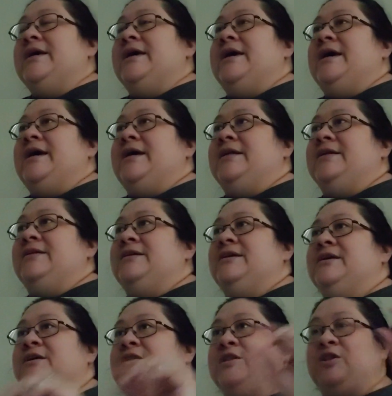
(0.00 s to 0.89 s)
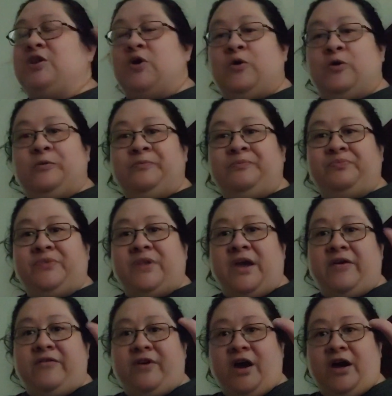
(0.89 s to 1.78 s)
And so
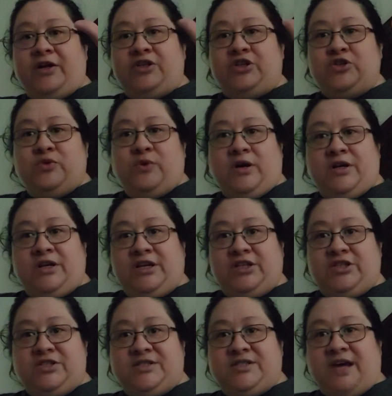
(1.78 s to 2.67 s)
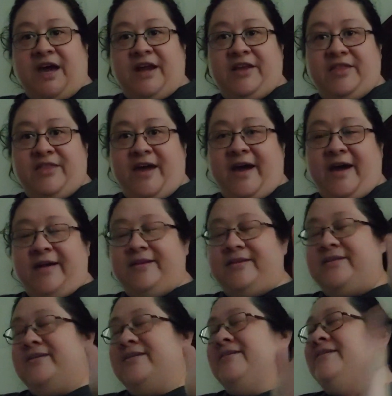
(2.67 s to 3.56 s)
I've got 2 on each side of
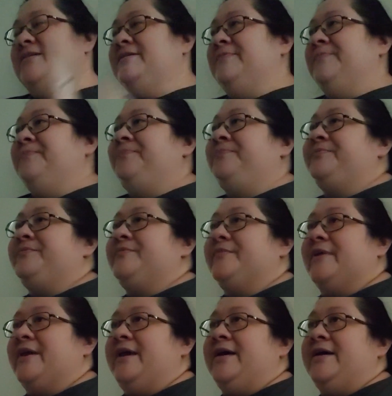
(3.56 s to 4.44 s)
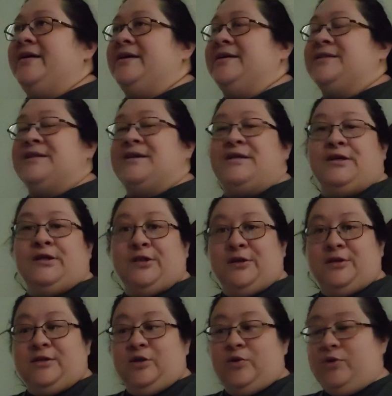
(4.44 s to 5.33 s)
that, and it's gonna
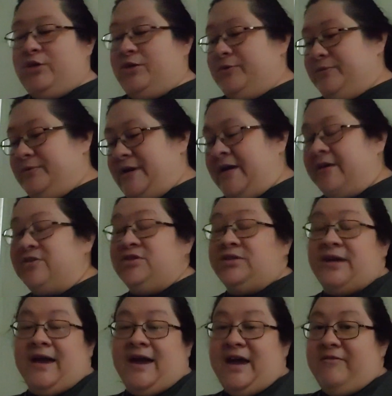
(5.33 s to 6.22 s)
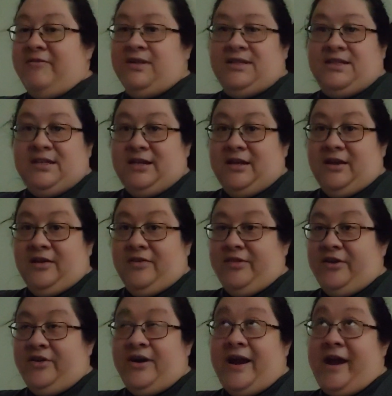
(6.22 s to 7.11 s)
look so cute. Actually, I have it sitting on
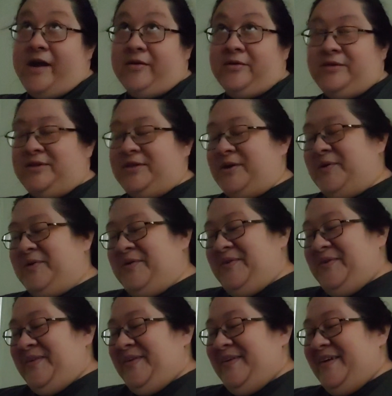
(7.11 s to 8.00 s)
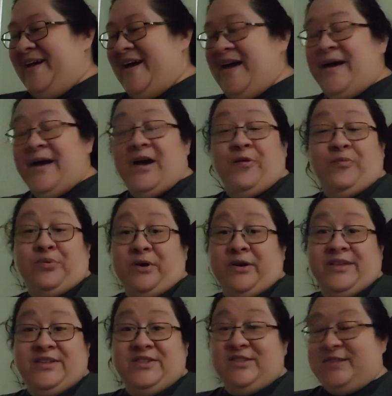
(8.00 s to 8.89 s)
there now, so I'll
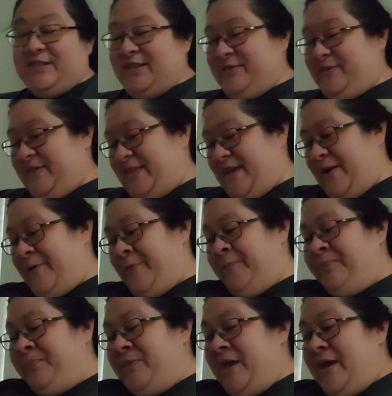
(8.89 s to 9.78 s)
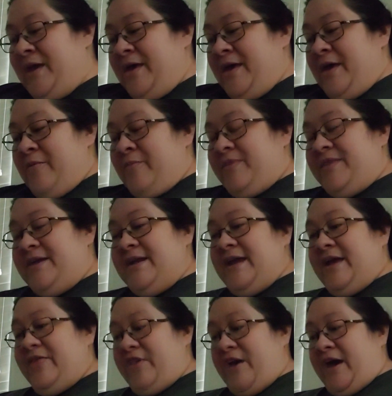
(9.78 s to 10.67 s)
probably just leave it there. But then
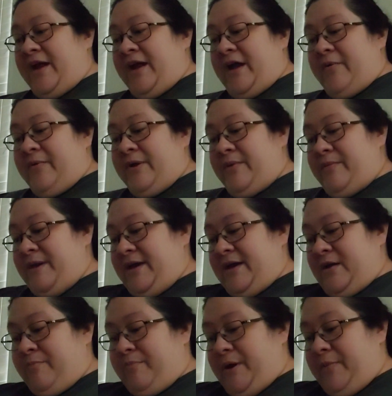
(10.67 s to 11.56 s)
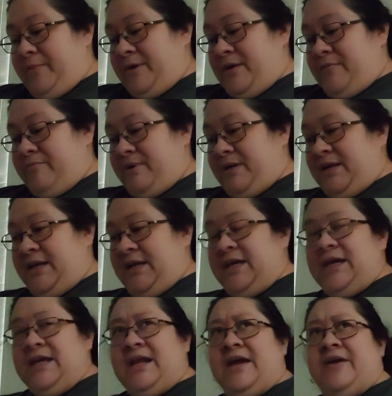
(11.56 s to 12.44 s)
I thought I want to make a pumpkin
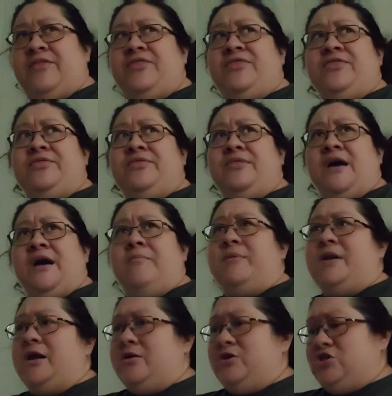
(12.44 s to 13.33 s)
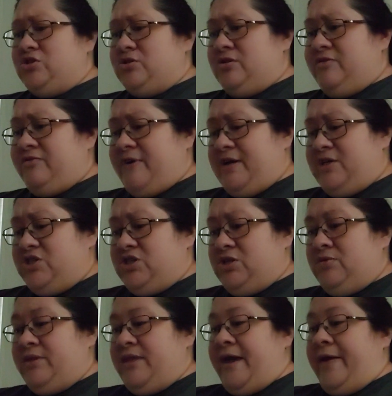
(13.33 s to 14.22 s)
beanie, and I'm not sure if I
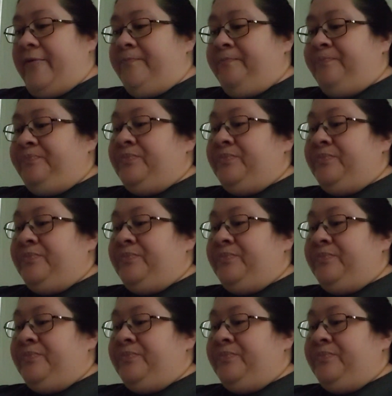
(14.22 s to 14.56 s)
showed that.